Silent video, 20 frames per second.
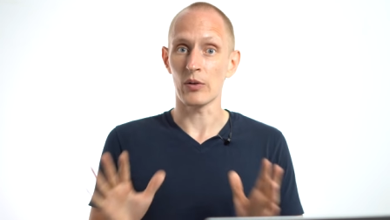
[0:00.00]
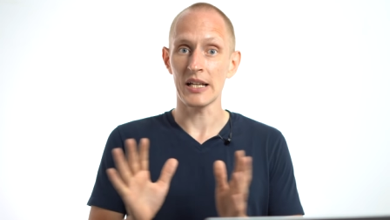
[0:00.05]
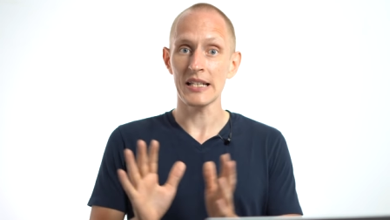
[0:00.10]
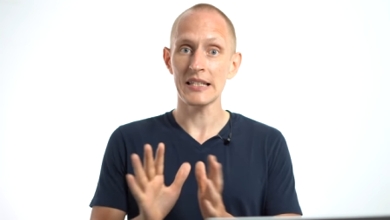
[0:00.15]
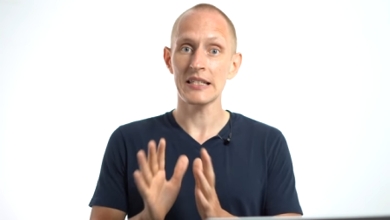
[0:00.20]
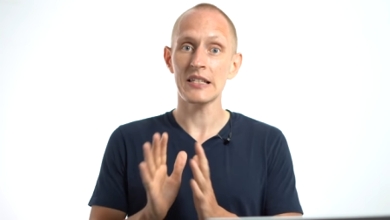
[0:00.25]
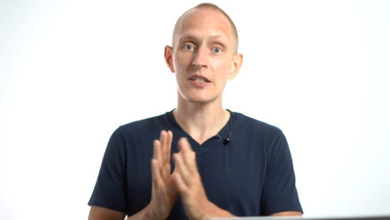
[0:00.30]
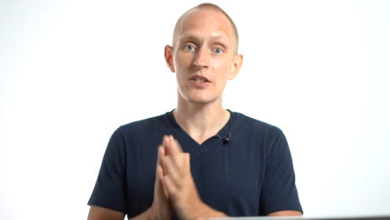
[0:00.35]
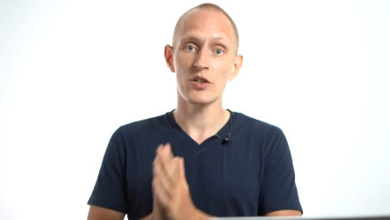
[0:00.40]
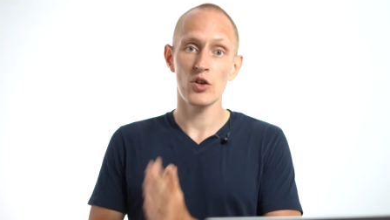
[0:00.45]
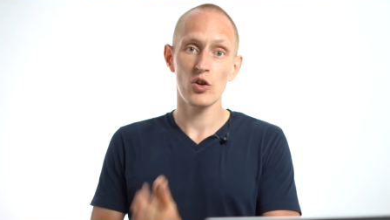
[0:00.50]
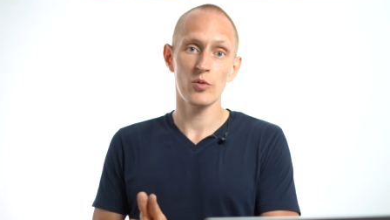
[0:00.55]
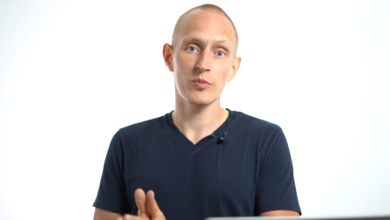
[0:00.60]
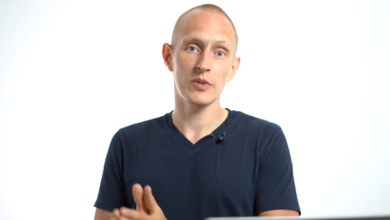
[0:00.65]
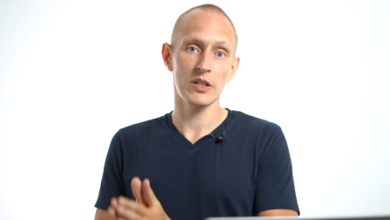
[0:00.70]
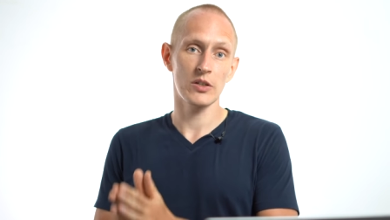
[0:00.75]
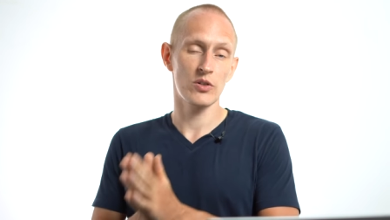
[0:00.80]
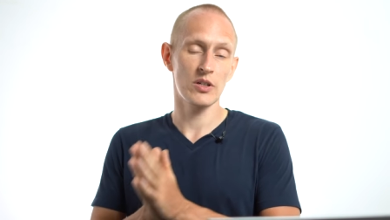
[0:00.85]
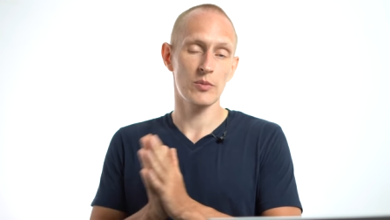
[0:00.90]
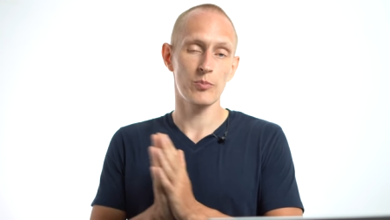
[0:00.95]
Let's assume
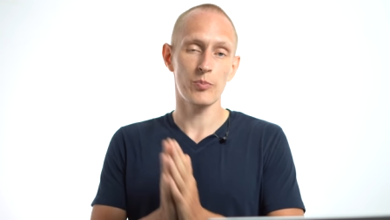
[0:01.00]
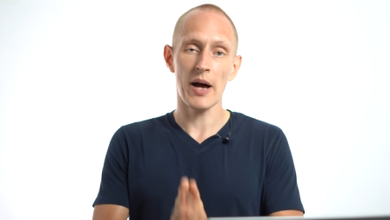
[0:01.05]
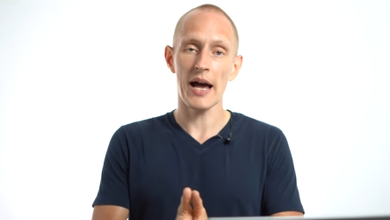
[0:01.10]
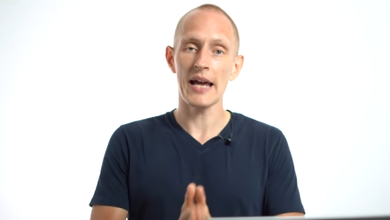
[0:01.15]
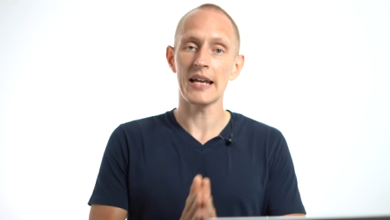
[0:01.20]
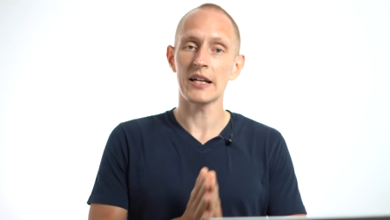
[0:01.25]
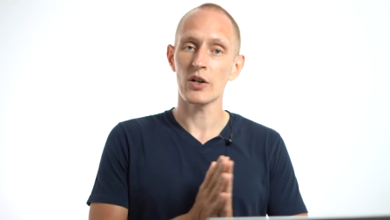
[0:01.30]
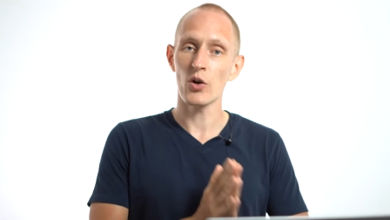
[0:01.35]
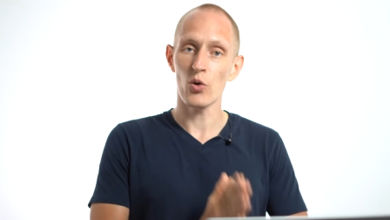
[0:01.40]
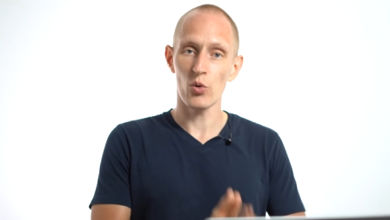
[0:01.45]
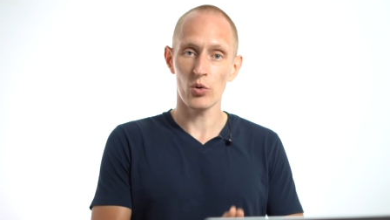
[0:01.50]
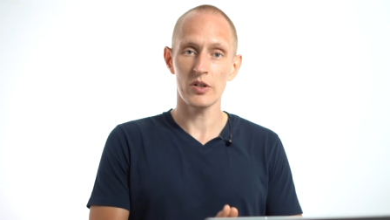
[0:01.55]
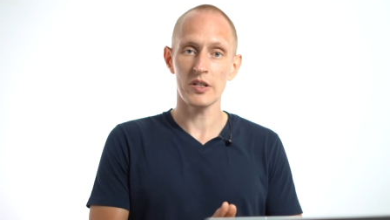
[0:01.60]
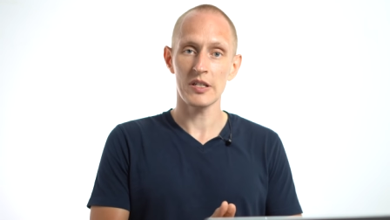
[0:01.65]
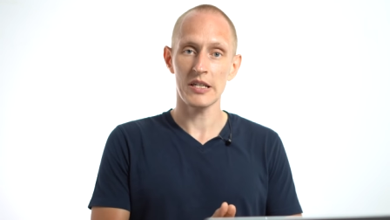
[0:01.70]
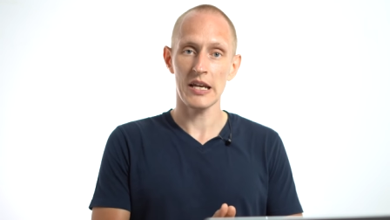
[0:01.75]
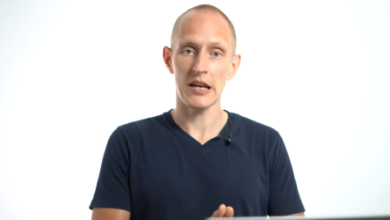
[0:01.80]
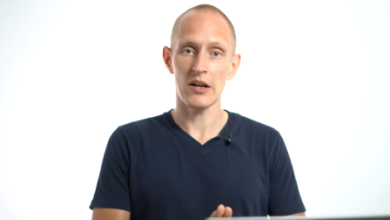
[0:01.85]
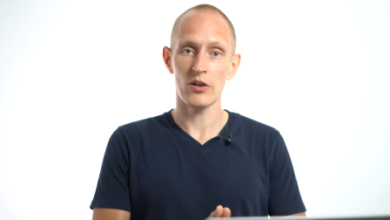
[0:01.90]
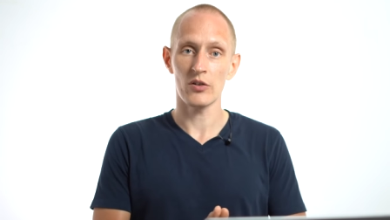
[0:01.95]
that you can buy a
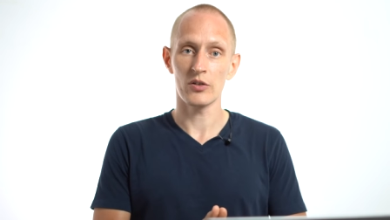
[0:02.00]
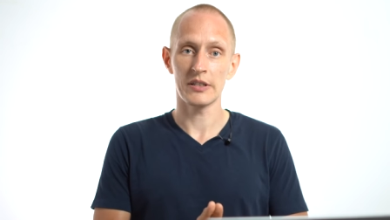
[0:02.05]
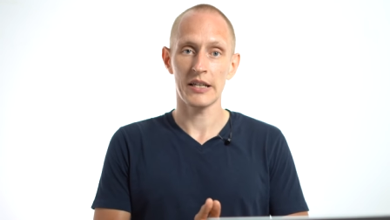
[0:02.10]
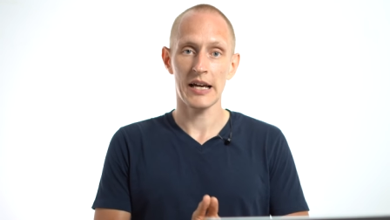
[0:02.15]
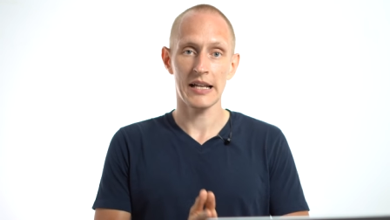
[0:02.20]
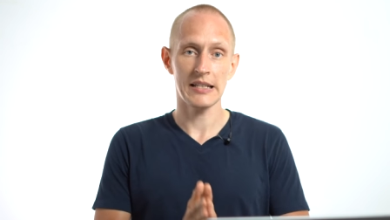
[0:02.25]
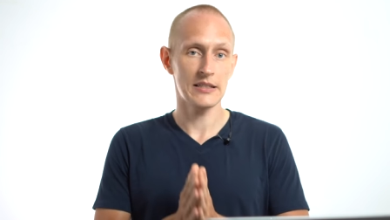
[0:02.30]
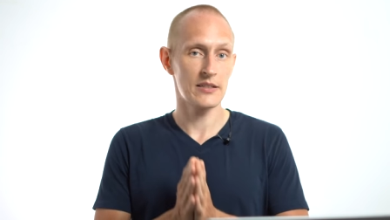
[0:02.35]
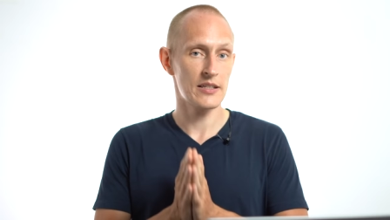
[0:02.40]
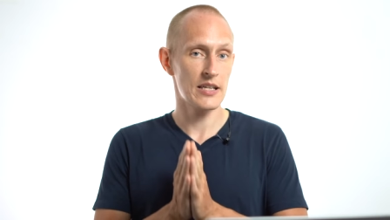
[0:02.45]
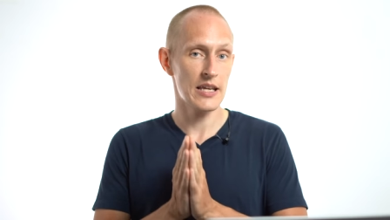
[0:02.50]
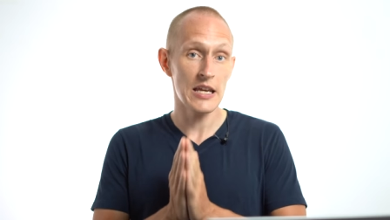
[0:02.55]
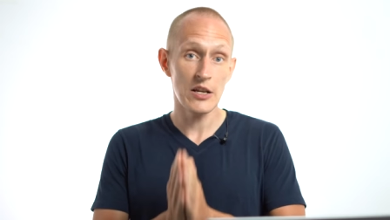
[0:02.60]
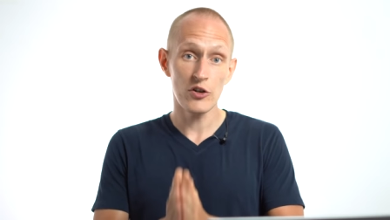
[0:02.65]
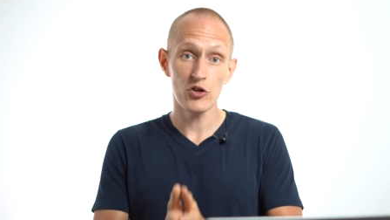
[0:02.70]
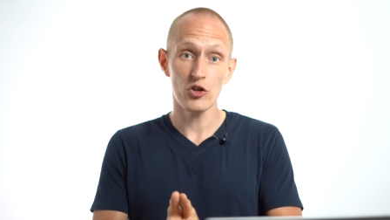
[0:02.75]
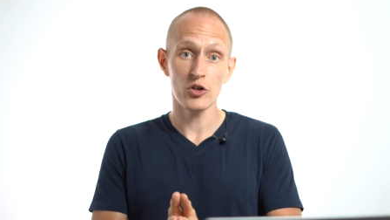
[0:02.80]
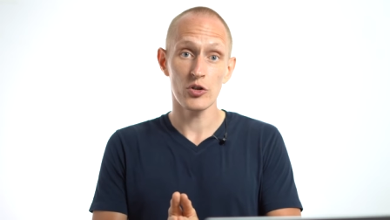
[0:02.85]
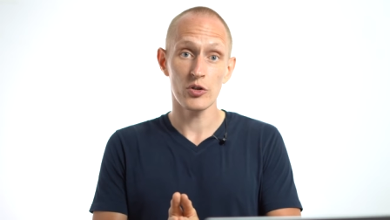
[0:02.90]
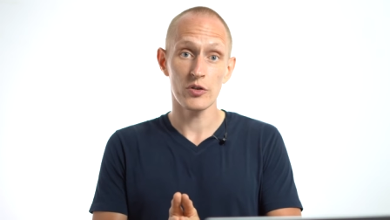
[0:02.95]
course here that
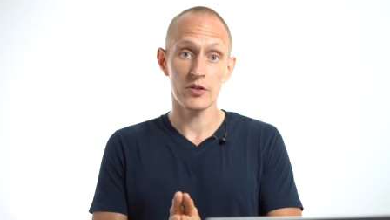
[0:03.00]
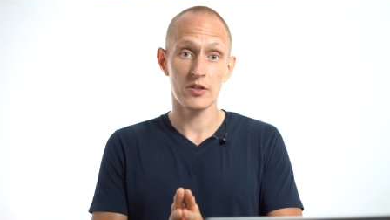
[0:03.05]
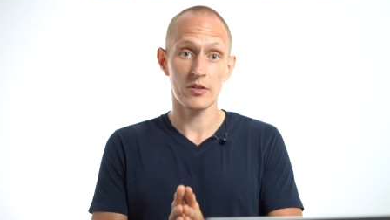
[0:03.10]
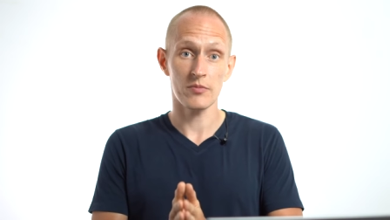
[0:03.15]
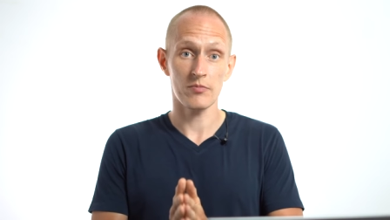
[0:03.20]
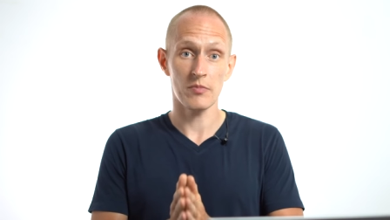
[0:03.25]
teaches